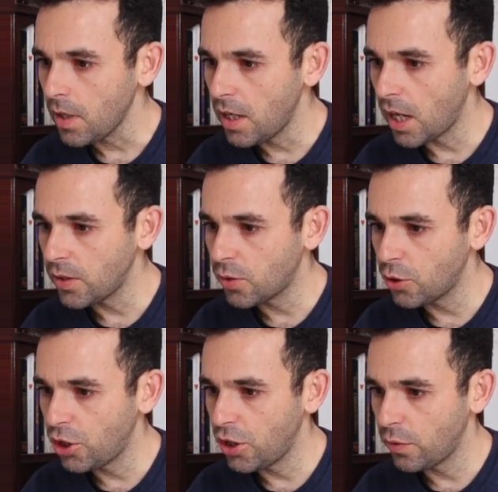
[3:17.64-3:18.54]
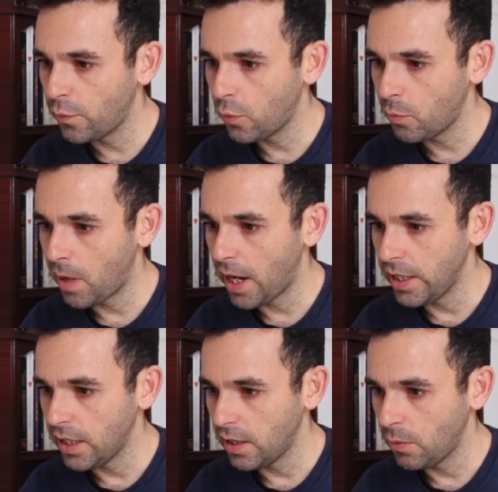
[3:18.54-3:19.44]
I searched here for my
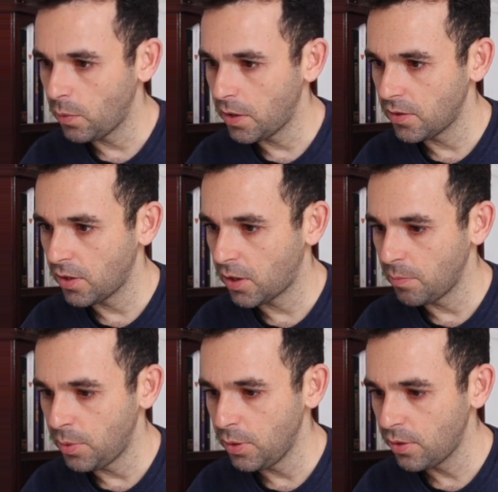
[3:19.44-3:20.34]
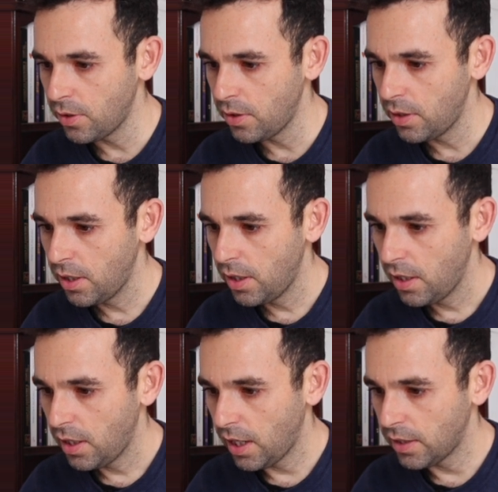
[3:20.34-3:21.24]
computer
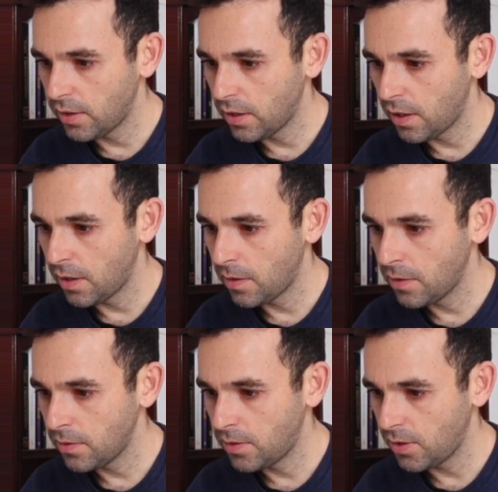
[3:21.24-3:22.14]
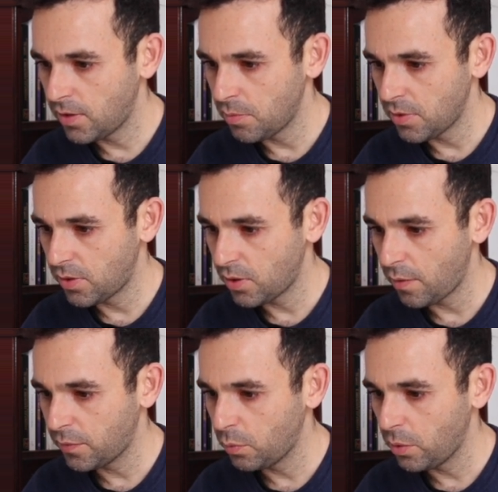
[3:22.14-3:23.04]
and system and
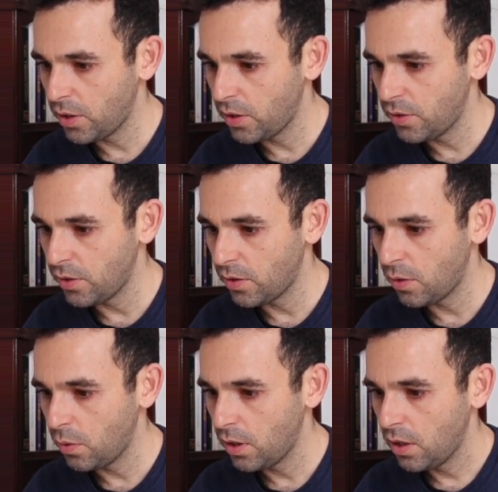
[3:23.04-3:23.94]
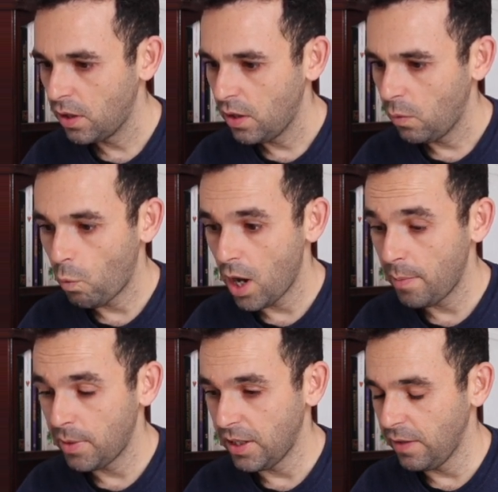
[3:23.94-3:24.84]
softwares, you know,
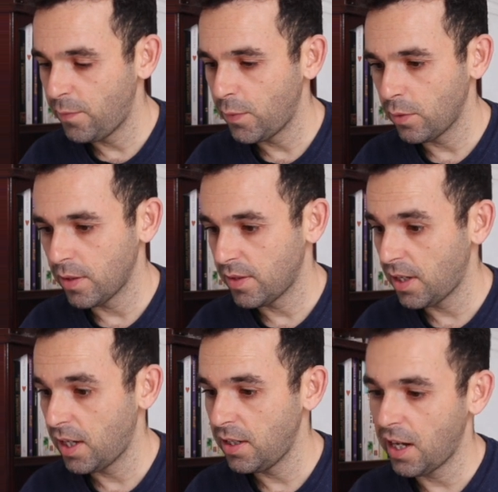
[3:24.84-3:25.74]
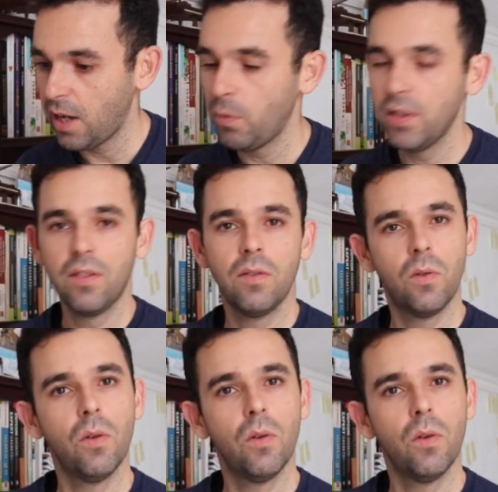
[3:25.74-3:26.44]
web and info design, and I went